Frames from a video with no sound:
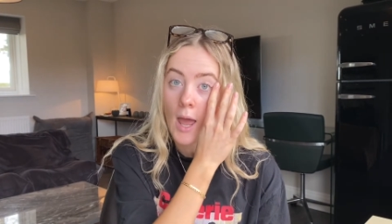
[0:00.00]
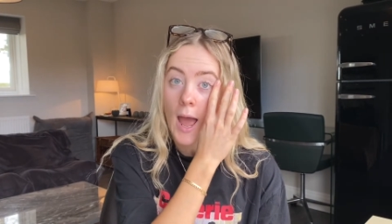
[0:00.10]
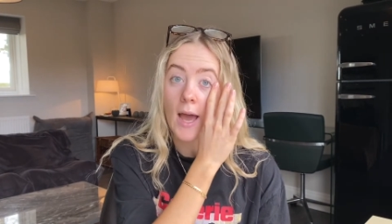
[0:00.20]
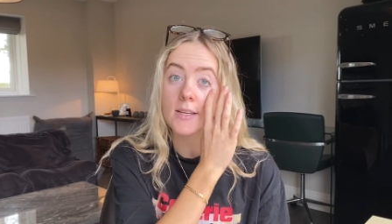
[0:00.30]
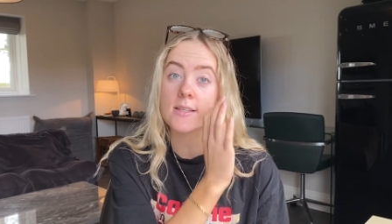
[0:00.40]

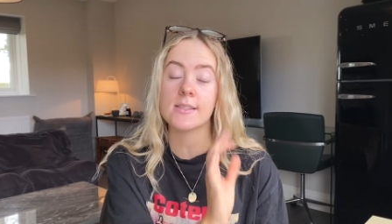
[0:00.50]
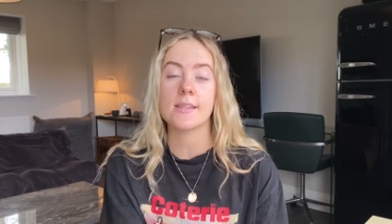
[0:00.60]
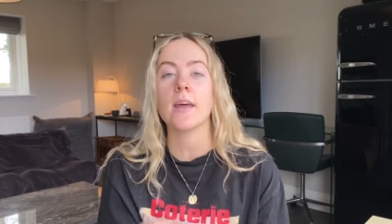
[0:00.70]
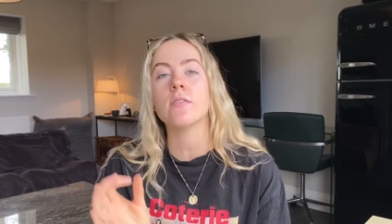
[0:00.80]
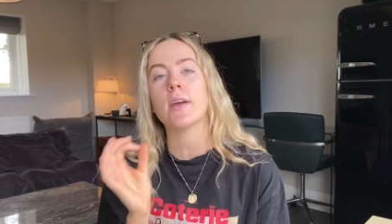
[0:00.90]
and
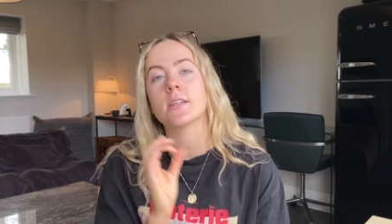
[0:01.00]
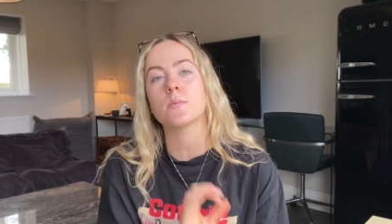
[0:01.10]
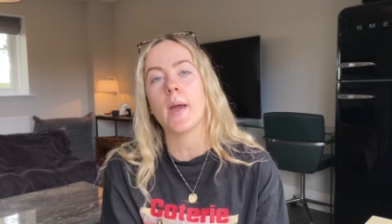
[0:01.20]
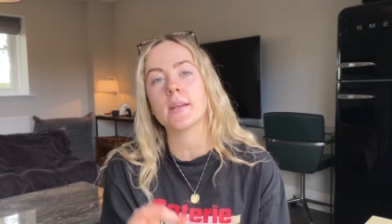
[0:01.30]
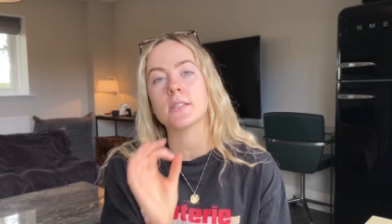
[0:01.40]
instead of
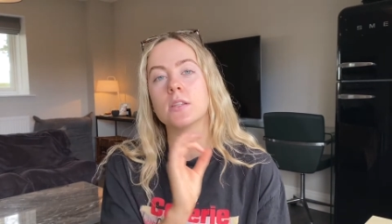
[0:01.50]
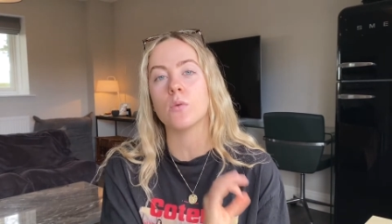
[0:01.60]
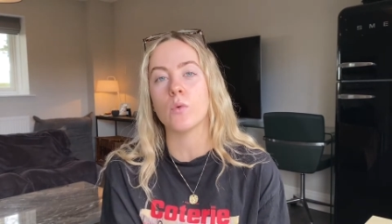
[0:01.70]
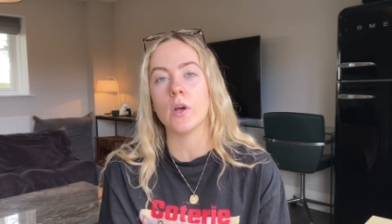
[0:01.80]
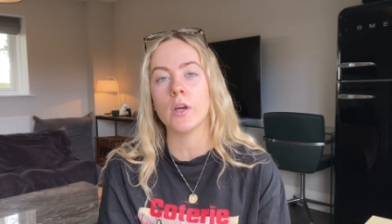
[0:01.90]
expecting the
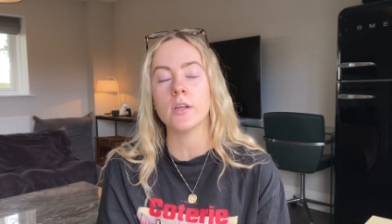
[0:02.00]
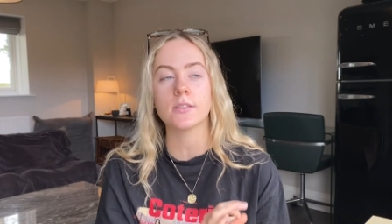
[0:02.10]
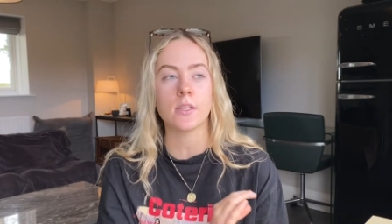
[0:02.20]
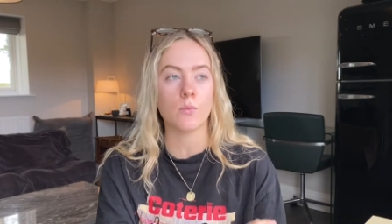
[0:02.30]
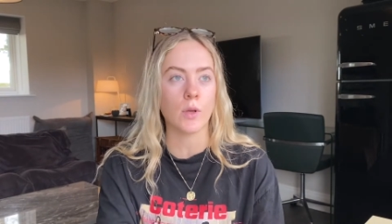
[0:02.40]

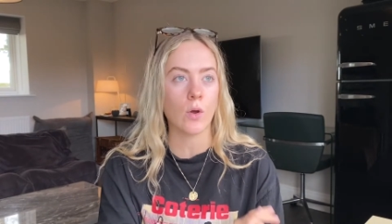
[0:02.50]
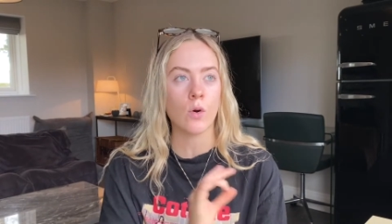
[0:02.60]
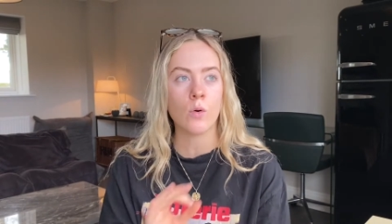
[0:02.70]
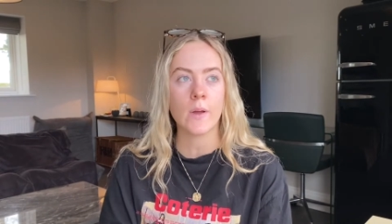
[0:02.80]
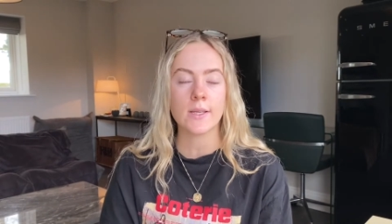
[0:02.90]
worst, and we
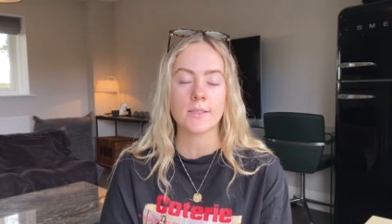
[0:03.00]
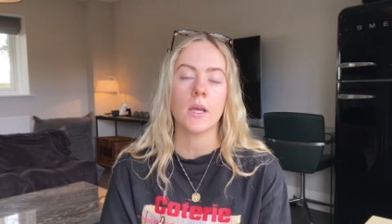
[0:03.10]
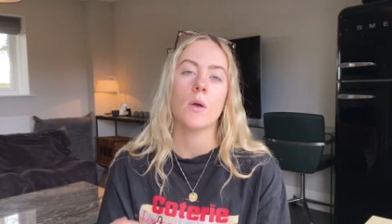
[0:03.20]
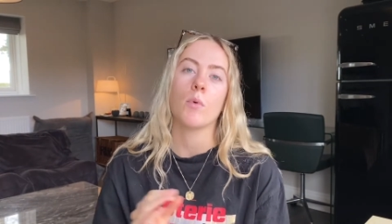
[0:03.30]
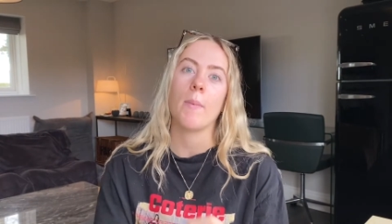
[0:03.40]
always
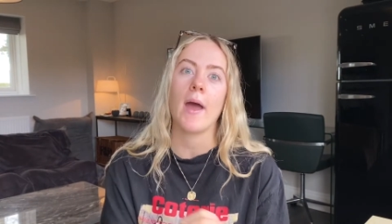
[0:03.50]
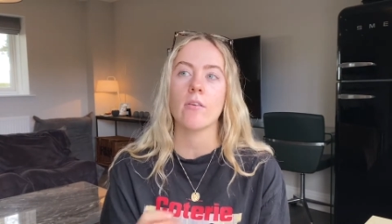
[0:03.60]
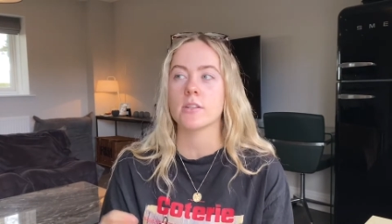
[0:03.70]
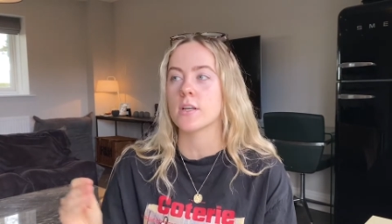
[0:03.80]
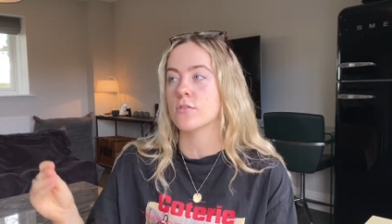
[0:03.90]
prepare
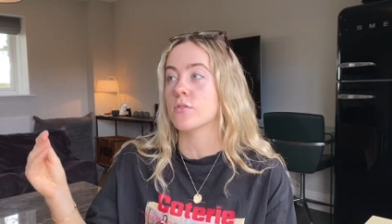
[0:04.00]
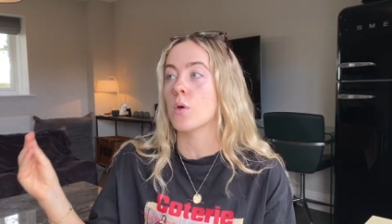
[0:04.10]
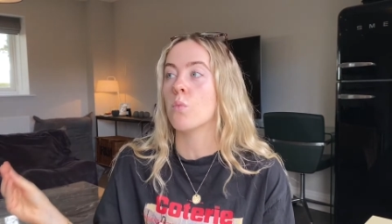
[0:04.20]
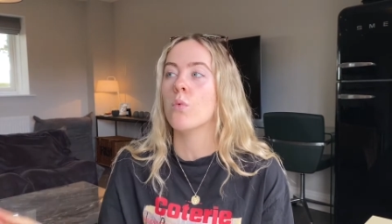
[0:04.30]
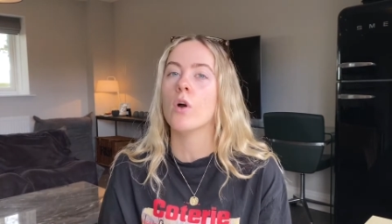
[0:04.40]
ourselves for the
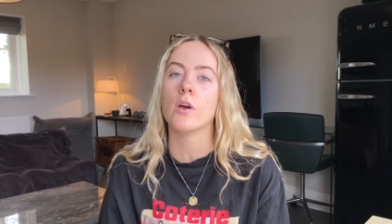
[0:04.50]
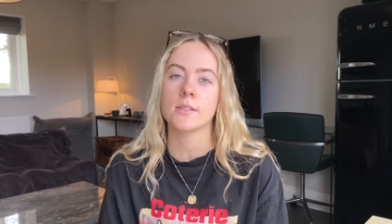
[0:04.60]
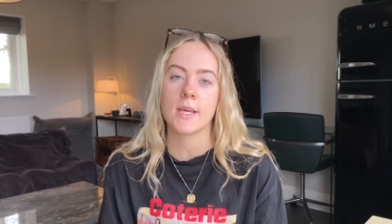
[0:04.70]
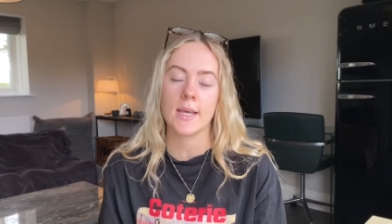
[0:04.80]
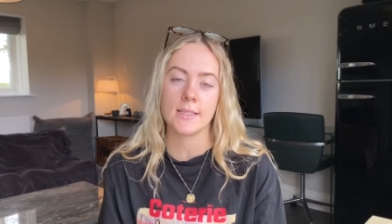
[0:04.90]

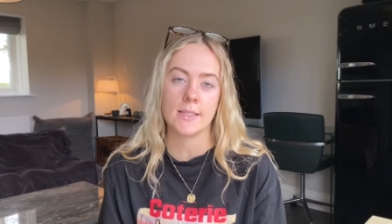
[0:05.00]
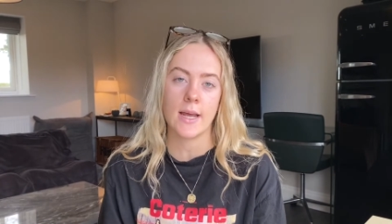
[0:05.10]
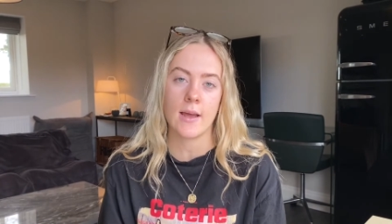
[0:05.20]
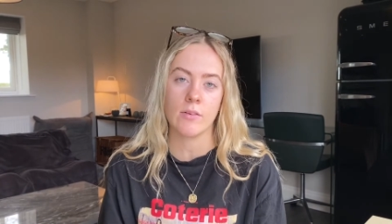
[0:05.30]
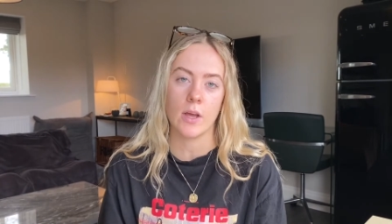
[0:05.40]
worst case
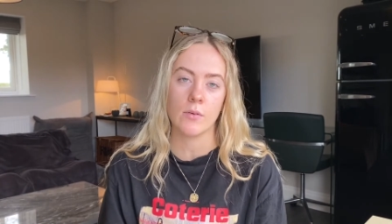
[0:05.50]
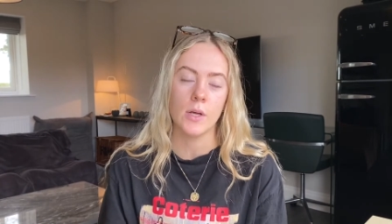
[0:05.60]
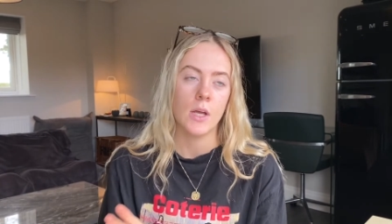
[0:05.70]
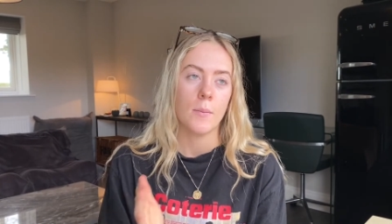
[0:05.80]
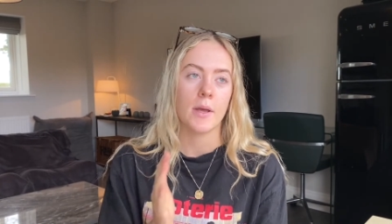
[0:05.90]
scenario,
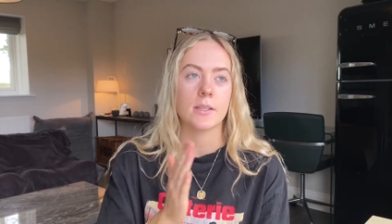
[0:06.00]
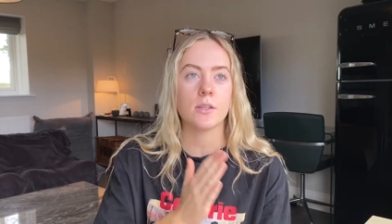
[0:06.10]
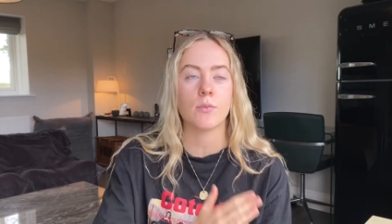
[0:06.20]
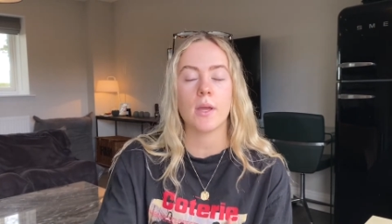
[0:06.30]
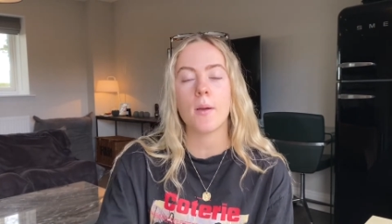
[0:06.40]
because
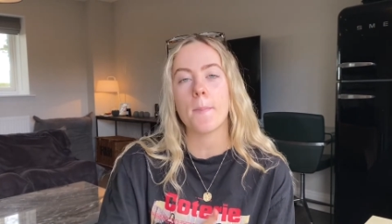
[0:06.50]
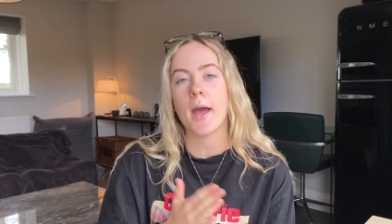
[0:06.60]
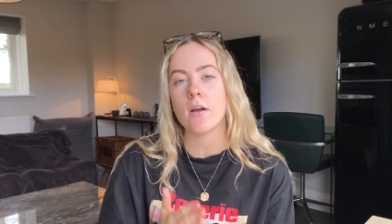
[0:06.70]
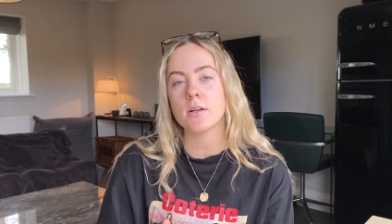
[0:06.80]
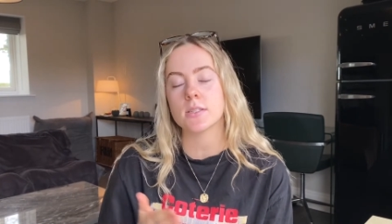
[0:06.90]
if we
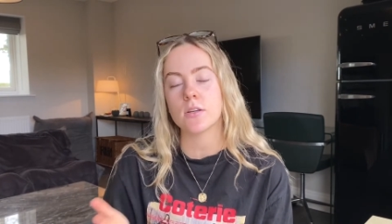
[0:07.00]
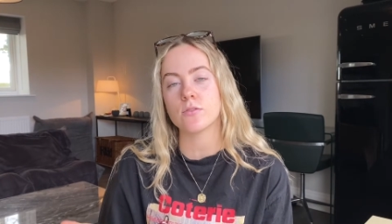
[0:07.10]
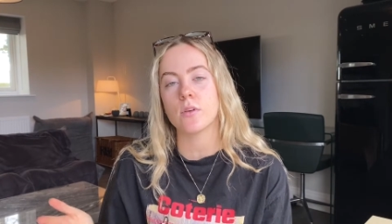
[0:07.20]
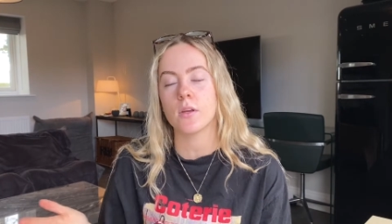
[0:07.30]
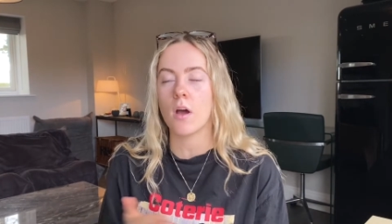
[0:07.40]
prepare
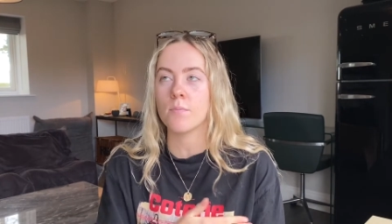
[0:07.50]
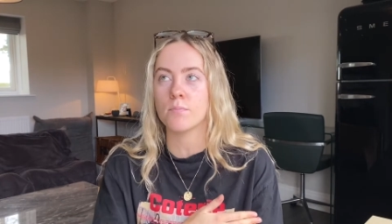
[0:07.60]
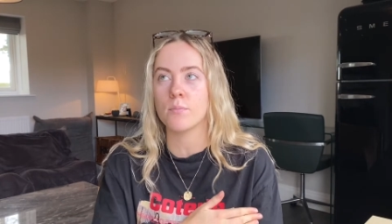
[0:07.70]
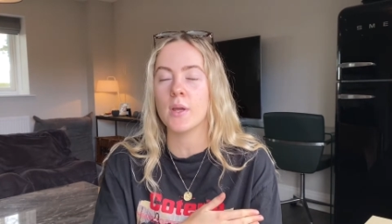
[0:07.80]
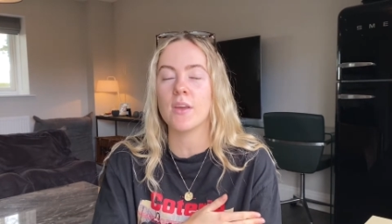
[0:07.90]
ourselves
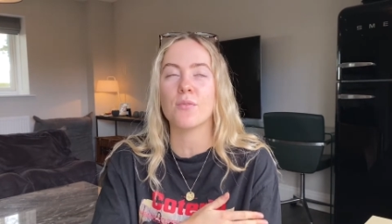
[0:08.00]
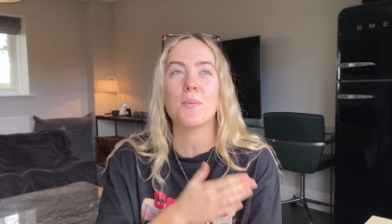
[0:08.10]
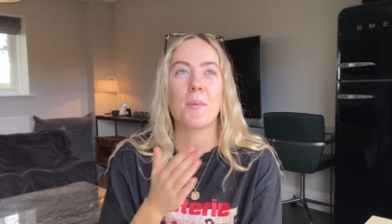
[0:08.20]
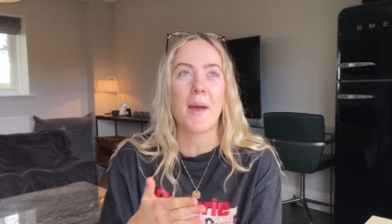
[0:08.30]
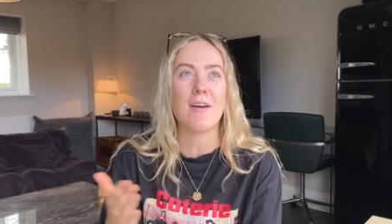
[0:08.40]

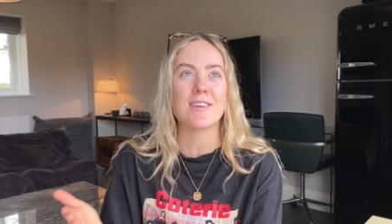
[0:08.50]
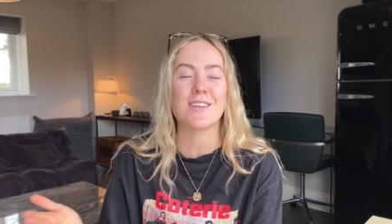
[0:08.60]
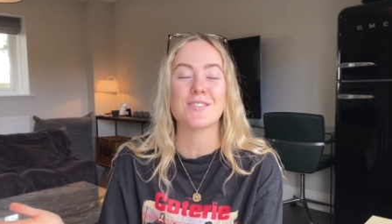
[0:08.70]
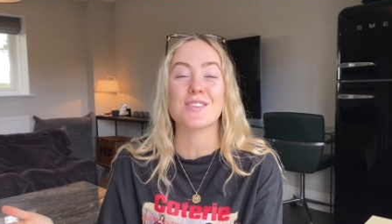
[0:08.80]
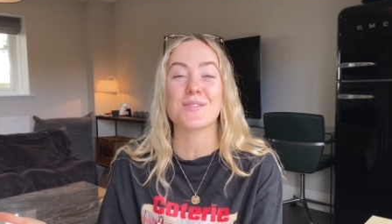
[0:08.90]

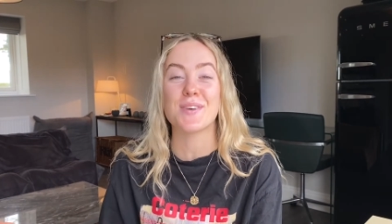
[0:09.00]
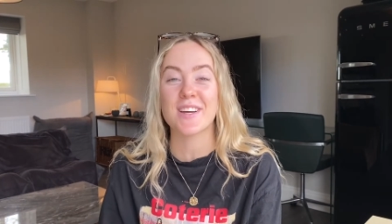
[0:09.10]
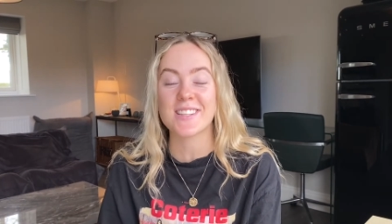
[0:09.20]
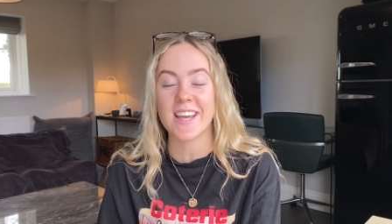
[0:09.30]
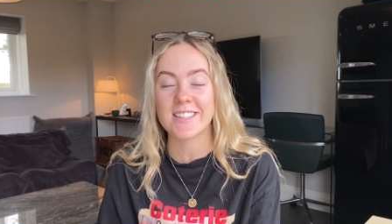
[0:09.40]
for the
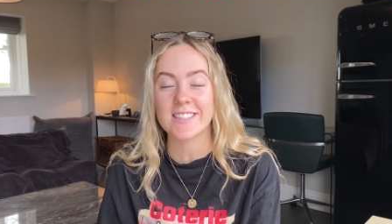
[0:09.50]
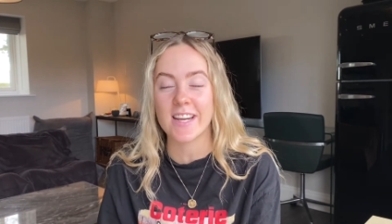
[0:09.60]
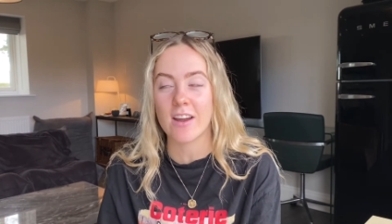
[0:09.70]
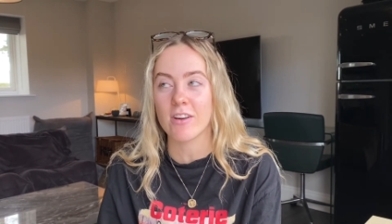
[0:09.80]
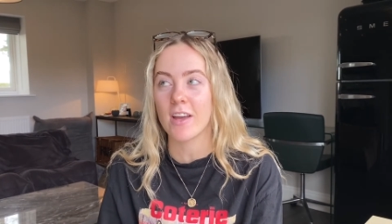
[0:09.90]
worst case
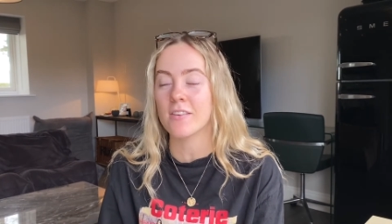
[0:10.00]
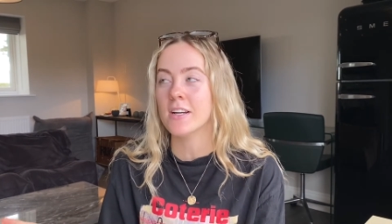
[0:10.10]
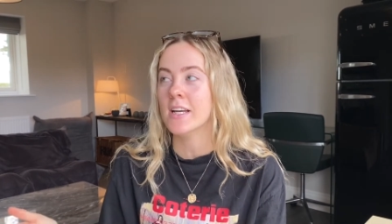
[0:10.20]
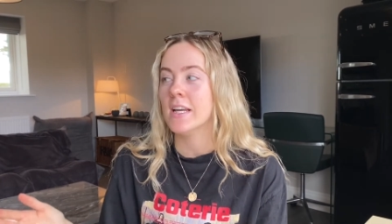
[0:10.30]
scenario,